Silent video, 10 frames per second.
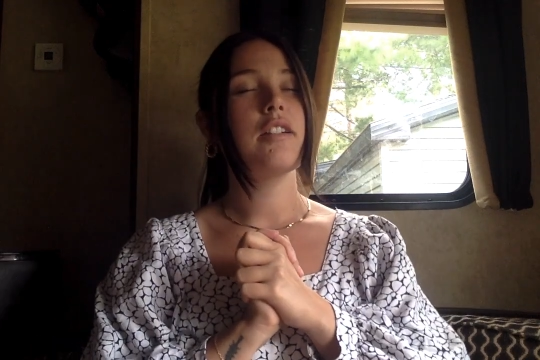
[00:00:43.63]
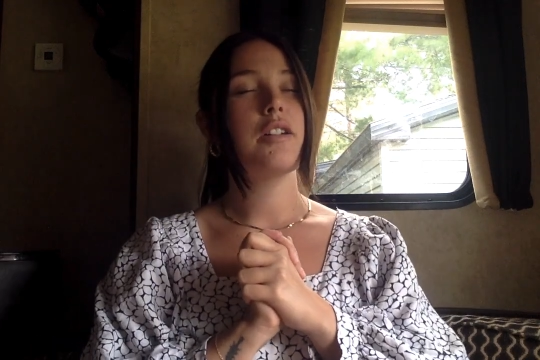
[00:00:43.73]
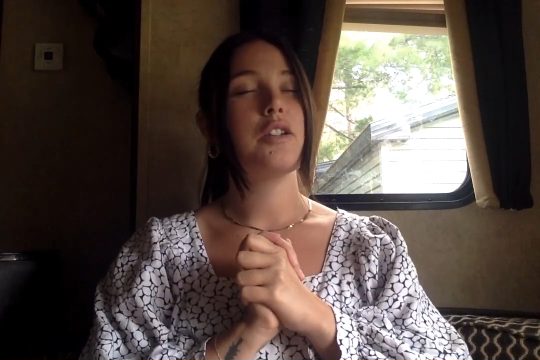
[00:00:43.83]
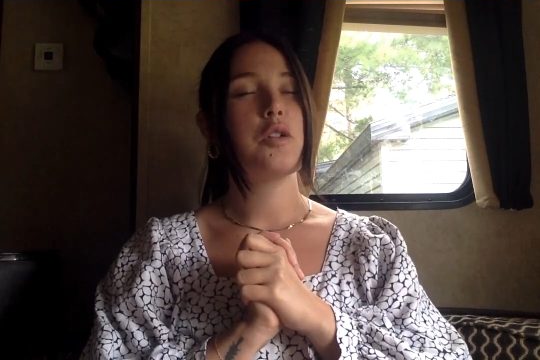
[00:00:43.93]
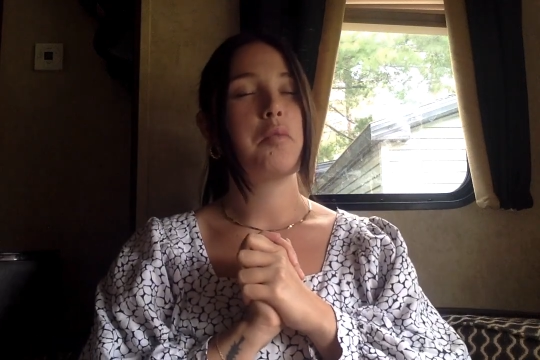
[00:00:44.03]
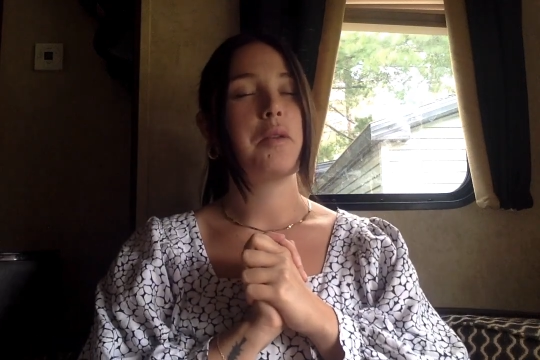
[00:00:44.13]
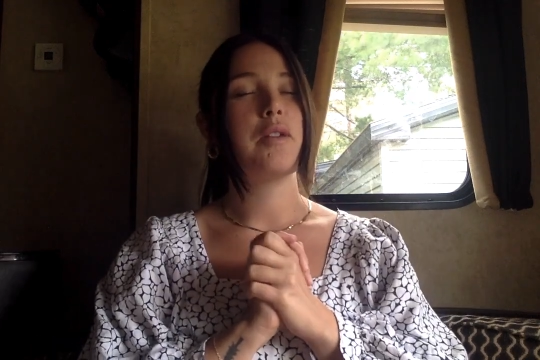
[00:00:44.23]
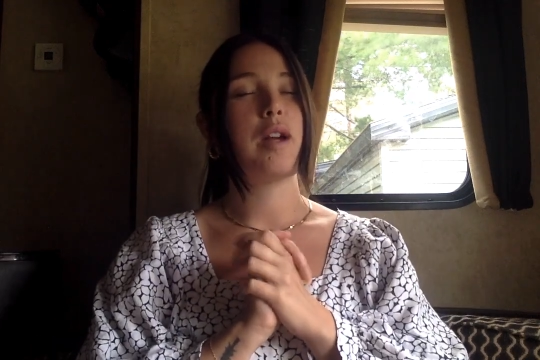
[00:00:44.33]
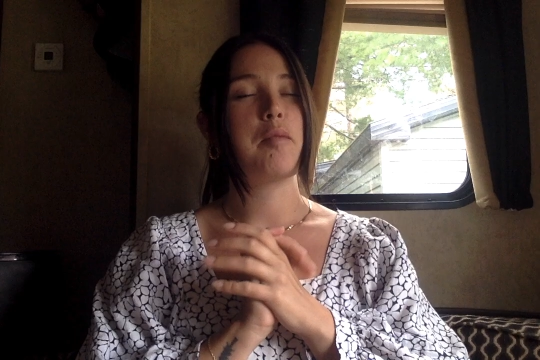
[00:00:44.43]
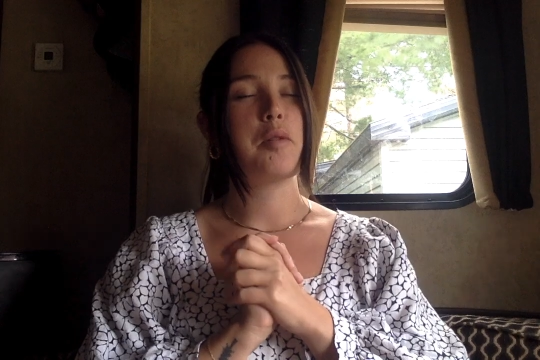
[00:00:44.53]
And do a big
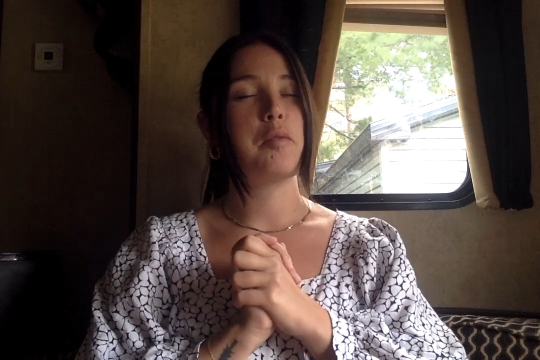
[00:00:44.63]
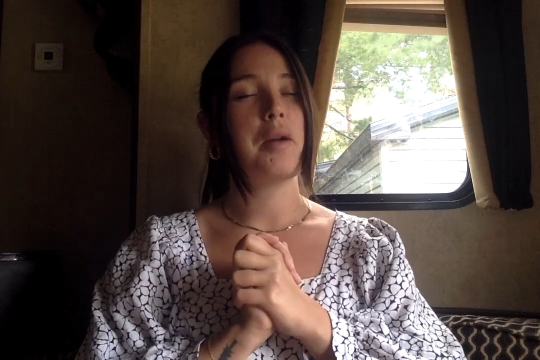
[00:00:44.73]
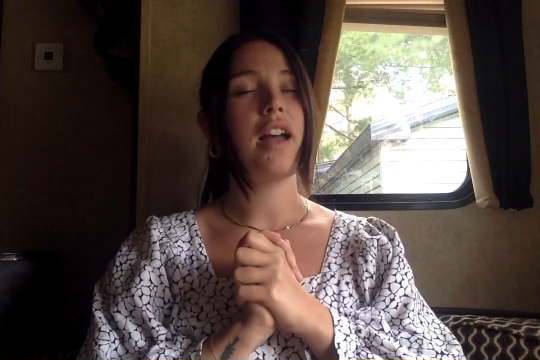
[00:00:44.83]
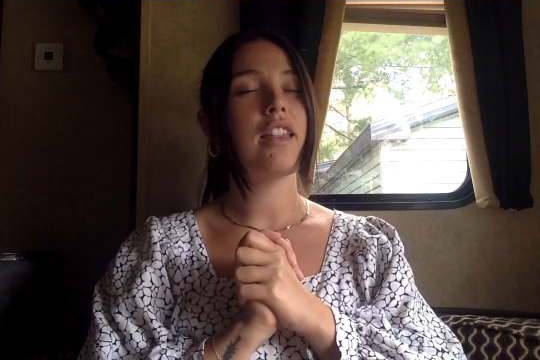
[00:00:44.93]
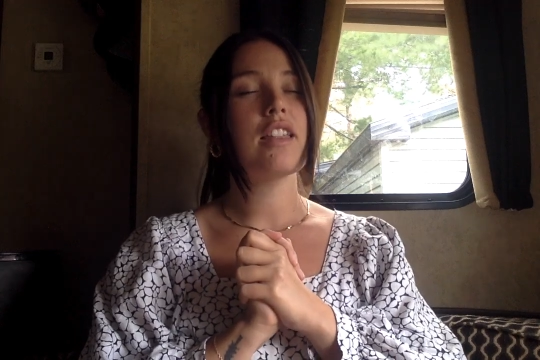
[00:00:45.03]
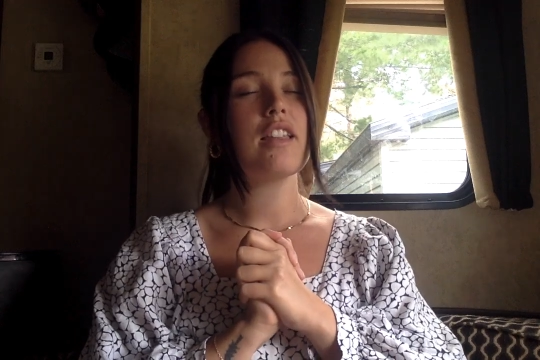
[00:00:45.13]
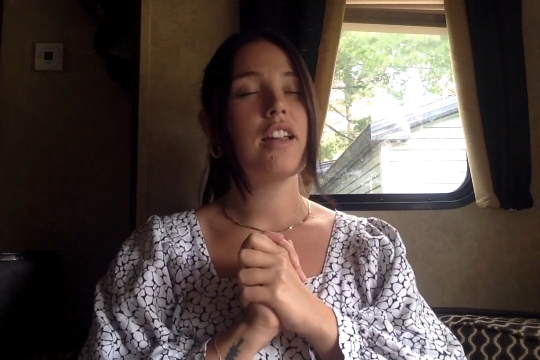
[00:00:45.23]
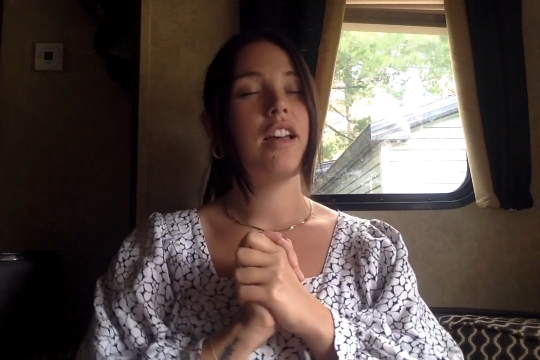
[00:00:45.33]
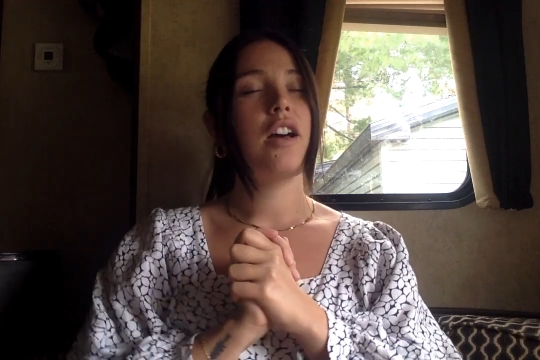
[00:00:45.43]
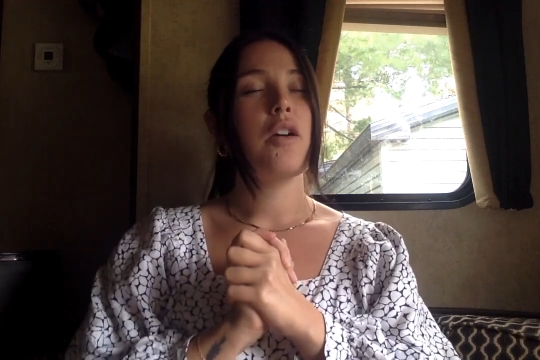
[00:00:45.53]
rainbow breath.
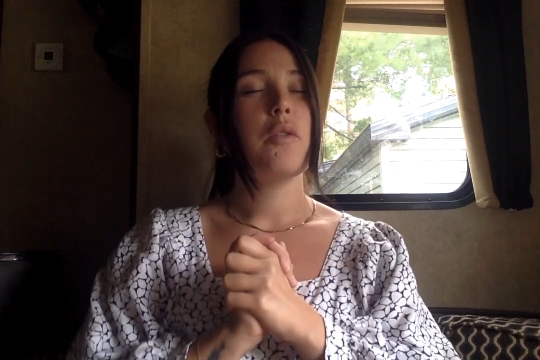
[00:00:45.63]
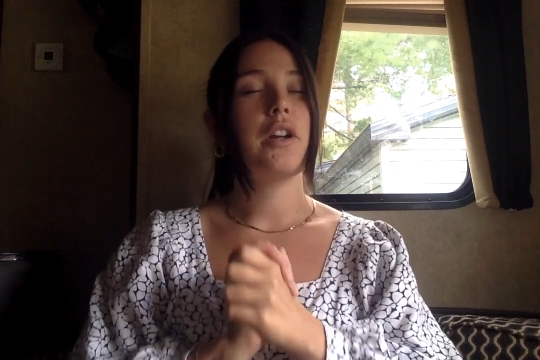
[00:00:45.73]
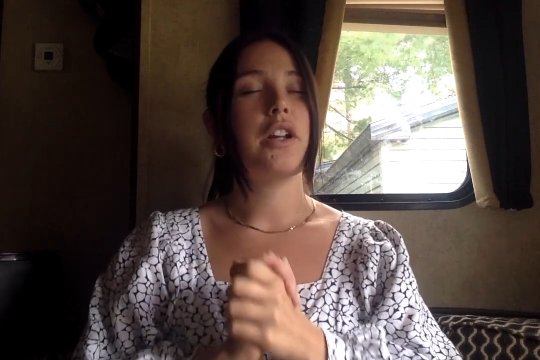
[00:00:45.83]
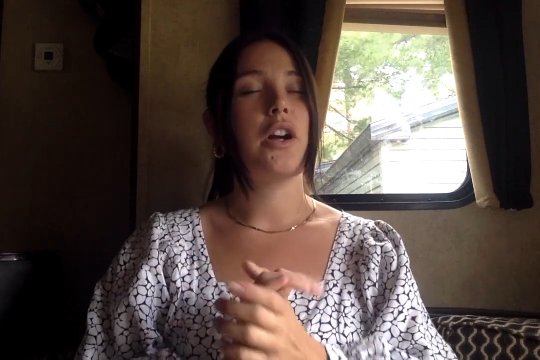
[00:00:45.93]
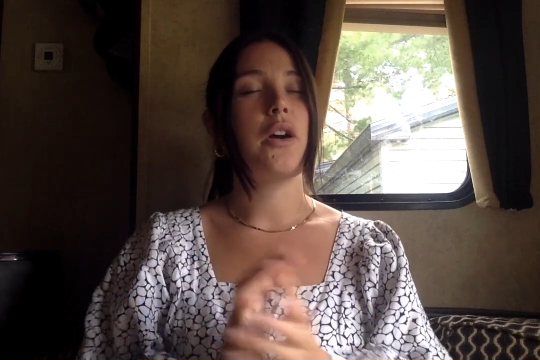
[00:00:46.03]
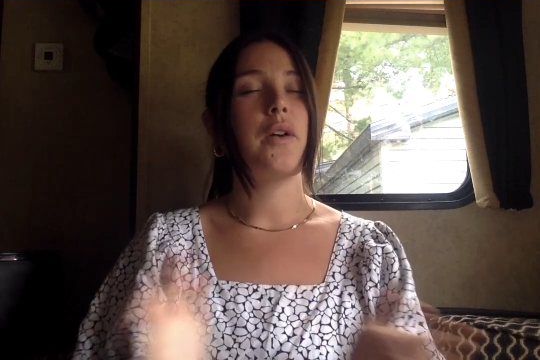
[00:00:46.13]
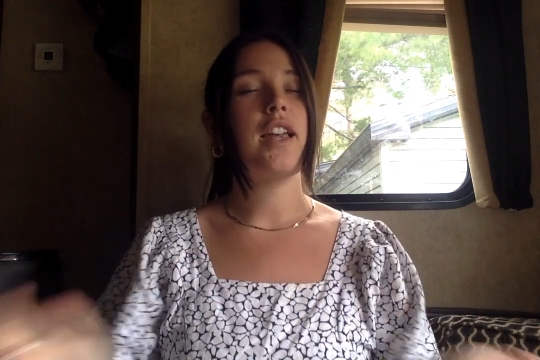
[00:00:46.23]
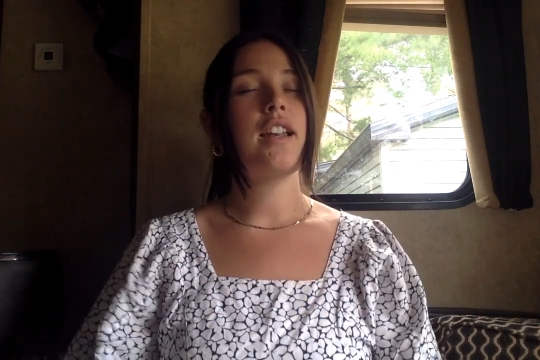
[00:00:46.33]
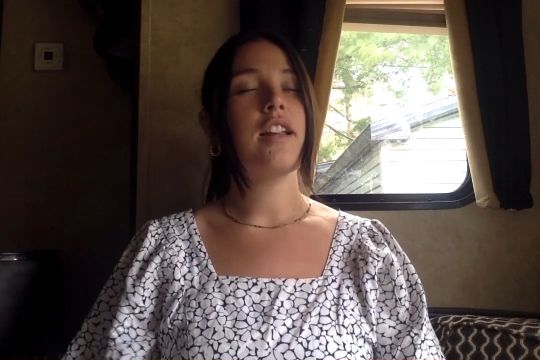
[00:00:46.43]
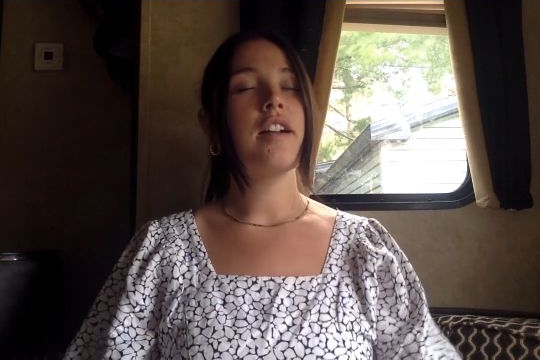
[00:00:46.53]
We're going to go in,